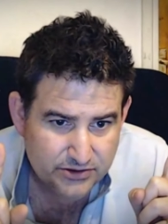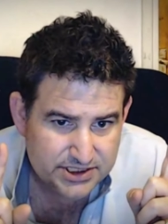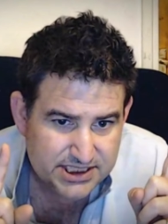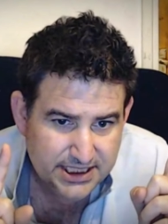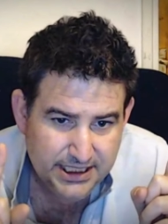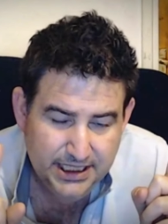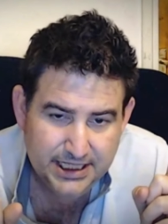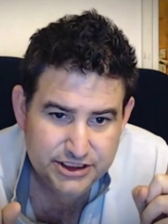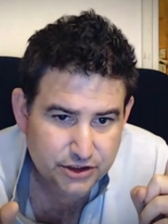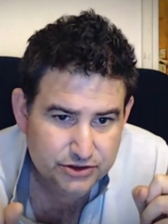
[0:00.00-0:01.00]
constantly
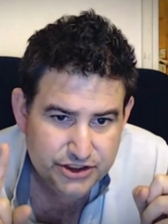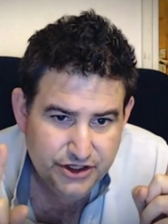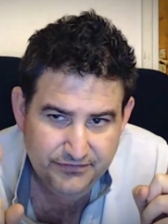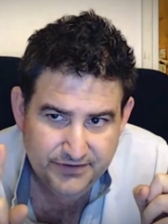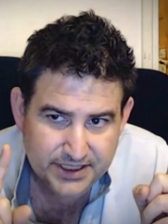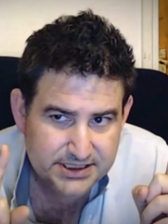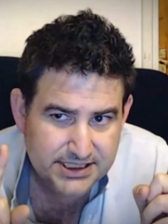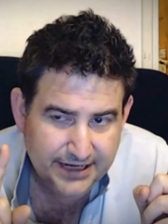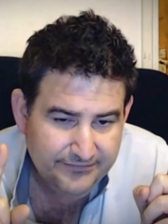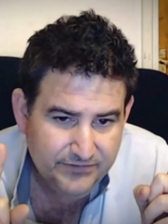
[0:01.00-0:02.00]
latching onto new things.
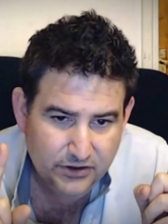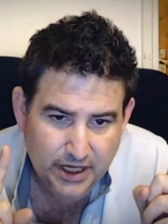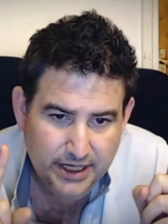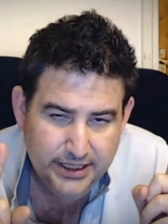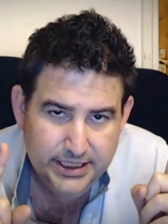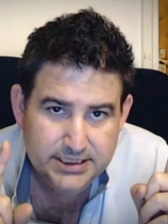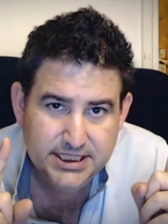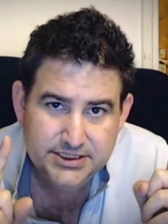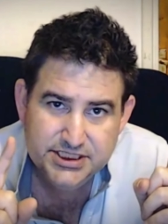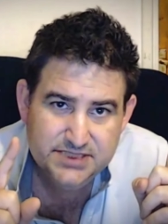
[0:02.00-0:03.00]
They haven't got any
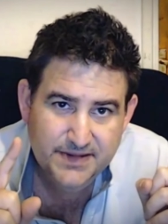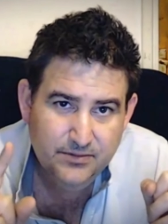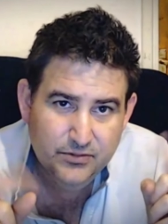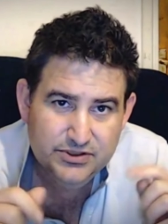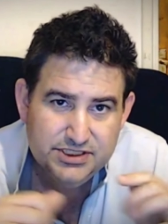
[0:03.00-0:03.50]
attention span